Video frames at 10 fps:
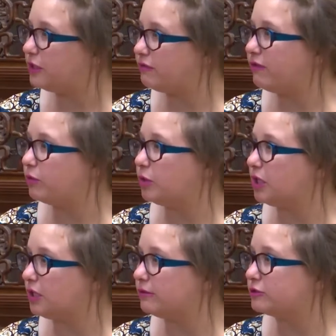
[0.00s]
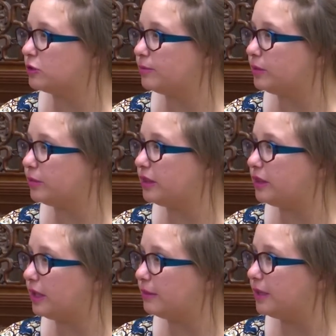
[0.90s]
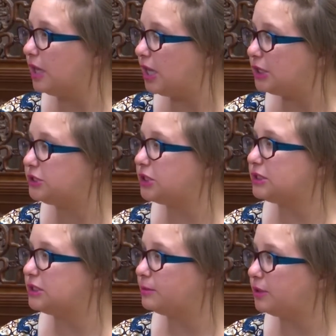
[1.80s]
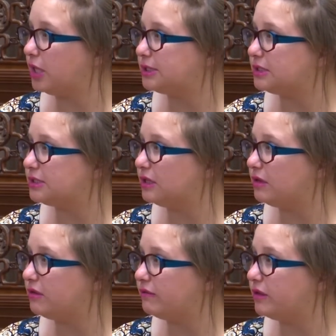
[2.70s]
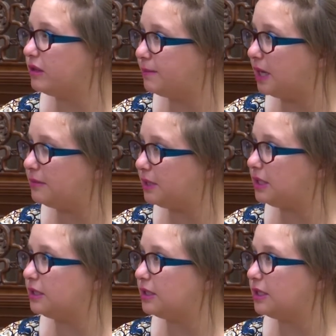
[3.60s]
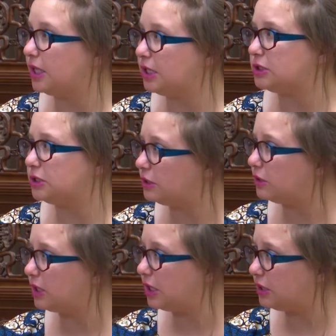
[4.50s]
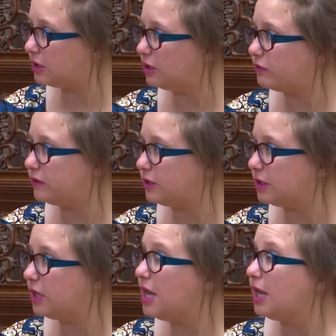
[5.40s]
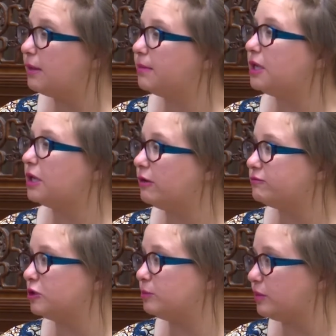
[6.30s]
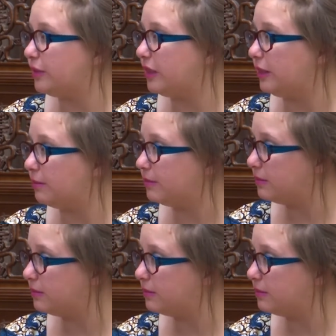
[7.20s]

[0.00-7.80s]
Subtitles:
to feel really comfortable with them. It's just the process of the baby getting to know the caregiver and being comfortable with them.